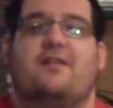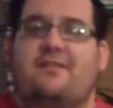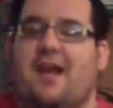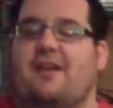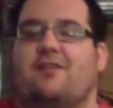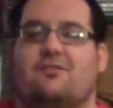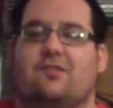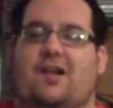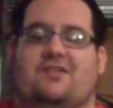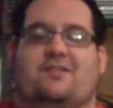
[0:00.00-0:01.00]
technical
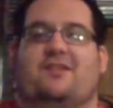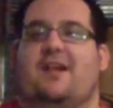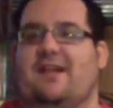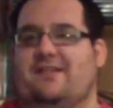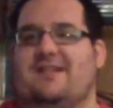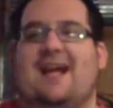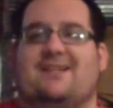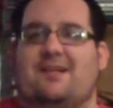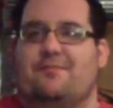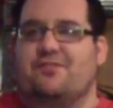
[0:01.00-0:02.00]
wrestler in Zack
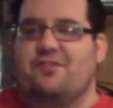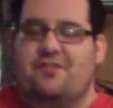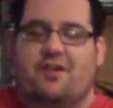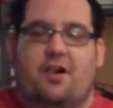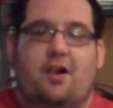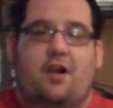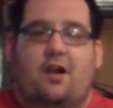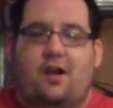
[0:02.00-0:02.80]
Sabre Jr.